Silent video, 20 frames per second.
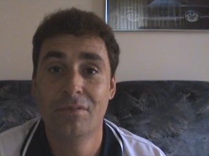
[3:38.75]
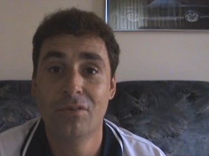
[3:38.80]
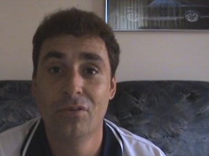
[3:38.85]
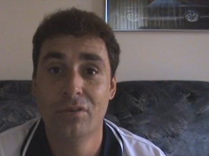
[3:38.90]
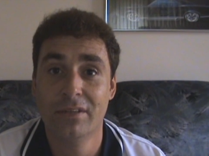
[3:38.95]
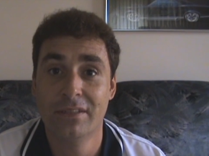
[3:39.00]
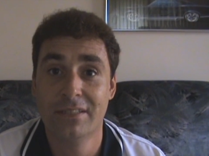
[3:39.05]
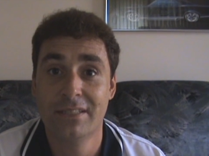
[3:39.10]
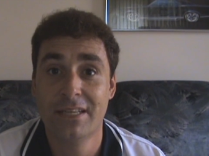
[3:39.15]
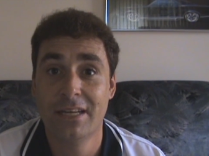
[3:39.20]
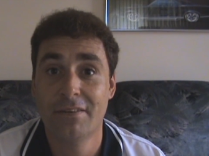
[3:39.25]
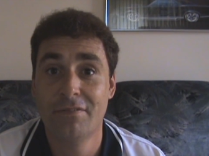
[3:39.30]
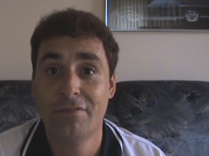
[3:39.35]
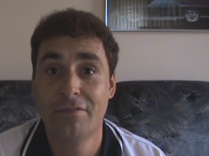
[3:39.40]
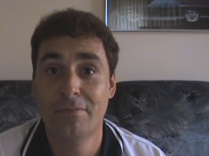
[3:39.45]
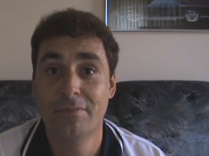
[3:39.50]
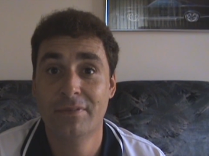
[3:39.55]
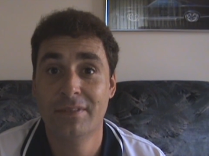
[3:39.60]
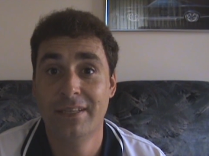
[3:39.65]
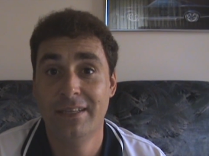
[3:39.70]
all the stuff
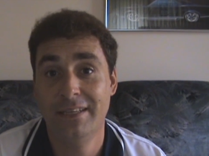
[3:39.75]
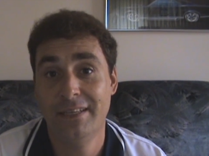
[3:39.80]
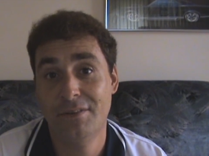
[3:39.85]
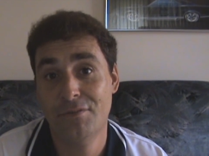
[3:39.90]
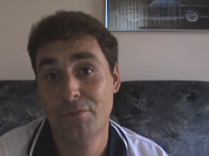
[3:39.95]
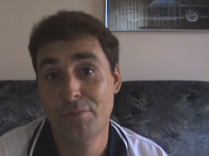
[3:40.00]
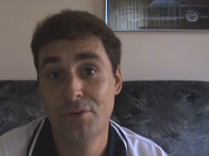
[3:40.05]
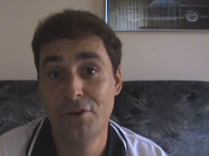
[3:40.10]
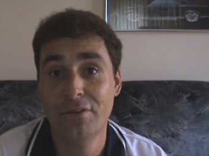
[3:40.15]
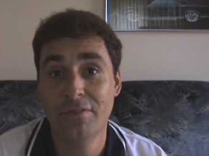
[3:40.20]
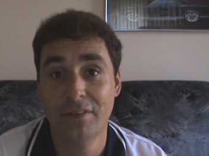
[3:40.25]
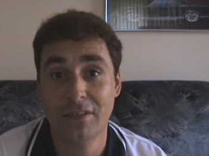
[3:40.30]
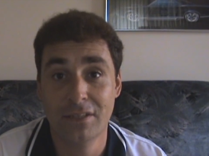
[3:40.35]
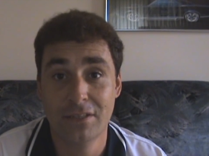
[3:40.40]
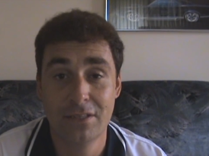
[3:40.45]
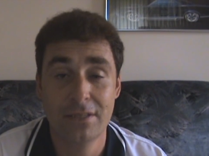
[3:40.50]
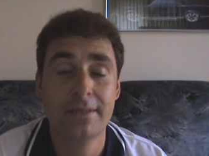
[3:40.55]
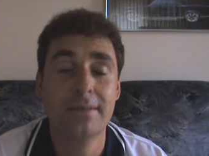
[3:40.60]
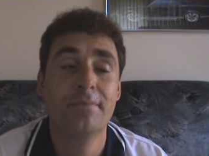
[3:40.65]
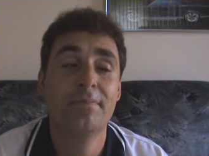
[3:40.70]
from the
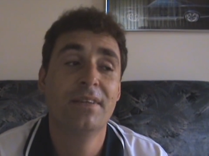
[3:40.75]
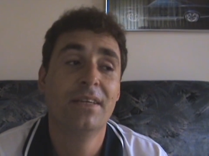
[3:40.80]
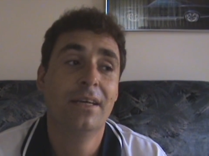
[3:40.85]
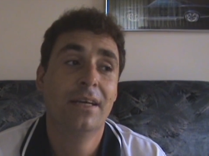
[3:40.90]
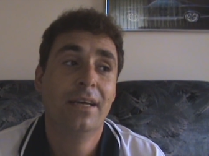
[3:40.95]
removalists,